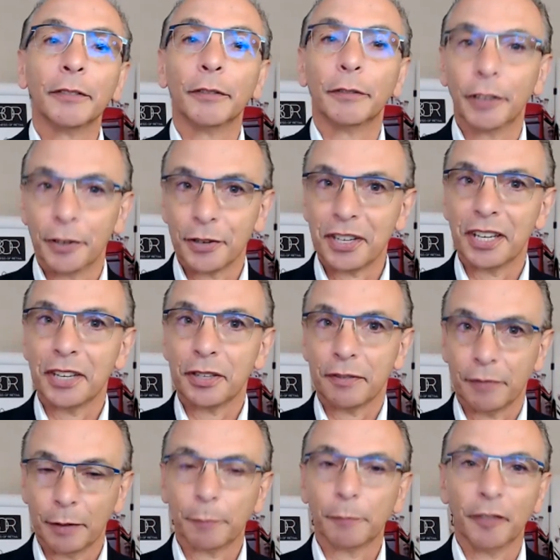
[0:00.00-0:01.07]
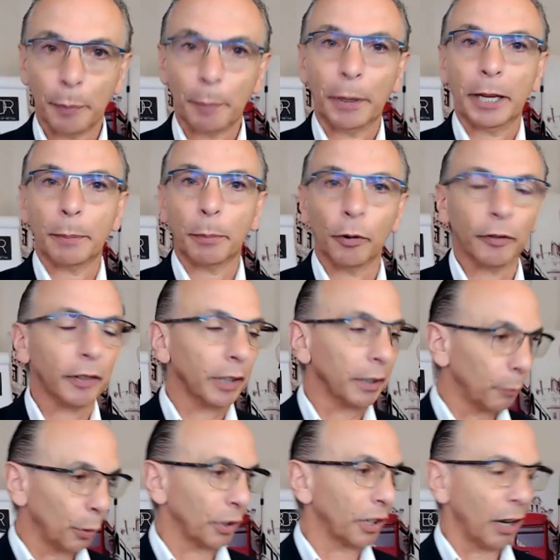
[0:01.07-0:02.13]
versus the people
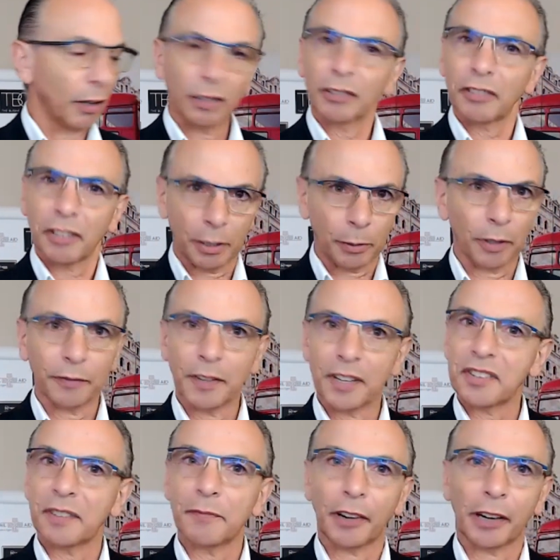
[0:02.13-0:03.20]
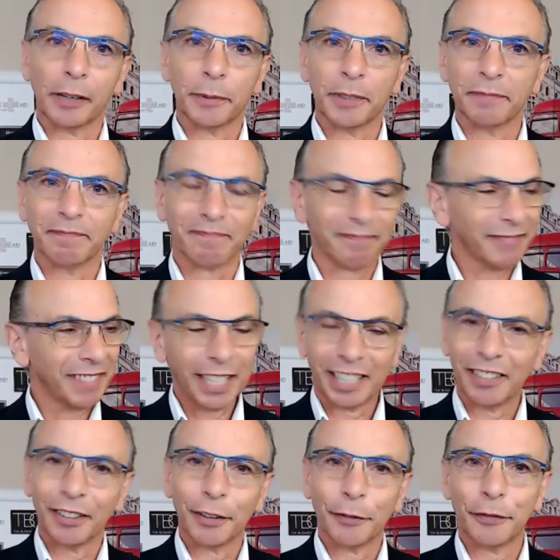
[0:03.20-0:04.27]
that will go, do you know what, this environment,
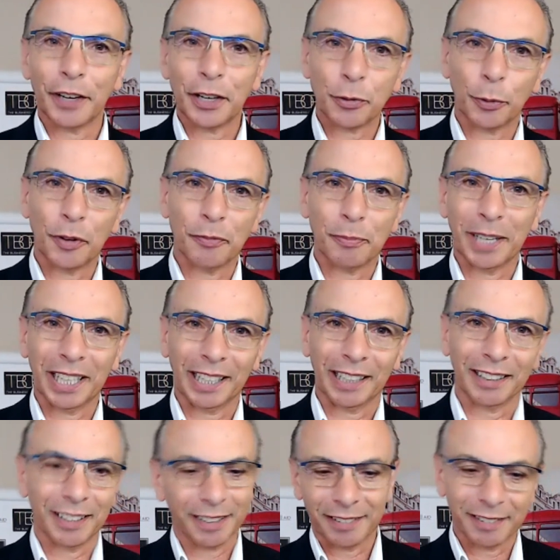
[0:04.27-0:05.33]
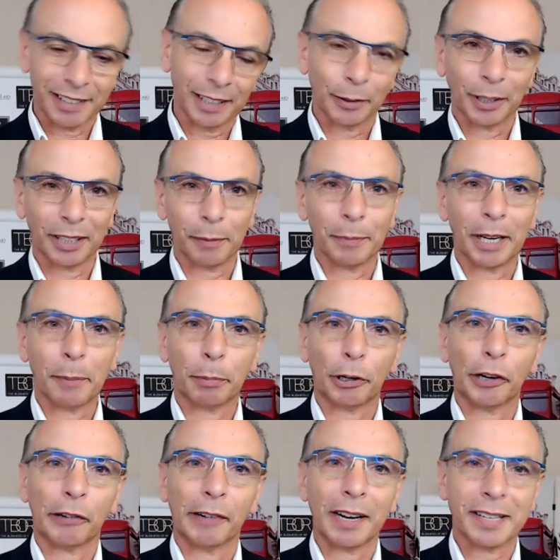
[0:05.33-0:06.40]
it kind of fits with me and, I can make
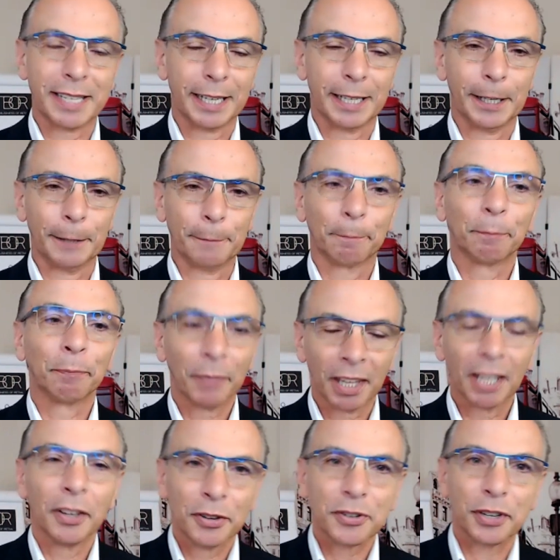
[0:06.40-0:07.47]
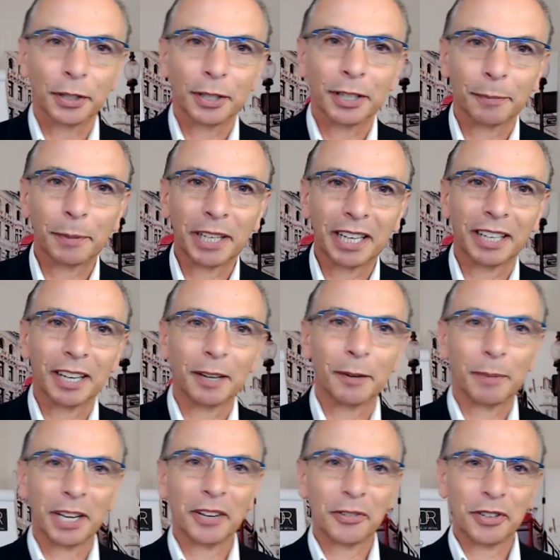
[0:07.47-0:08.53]
progress here. So
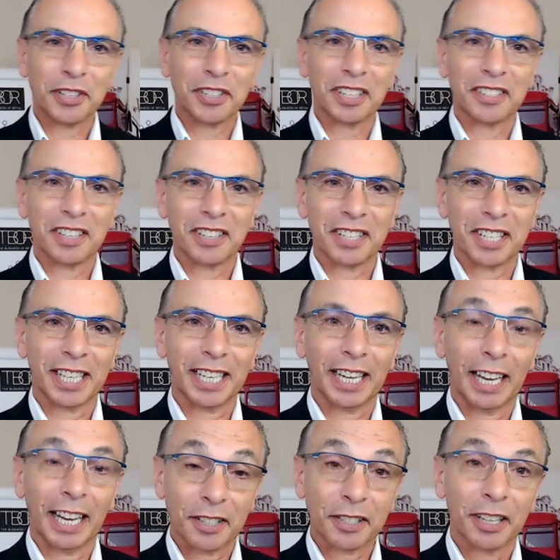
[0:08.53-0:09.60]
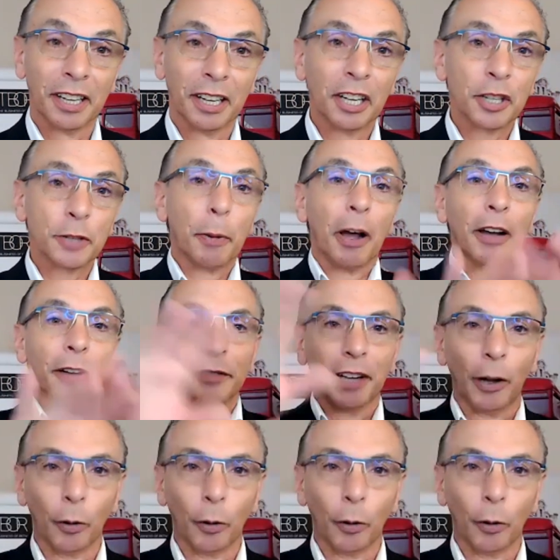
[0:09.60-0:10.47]
it'd be interesting to see as part of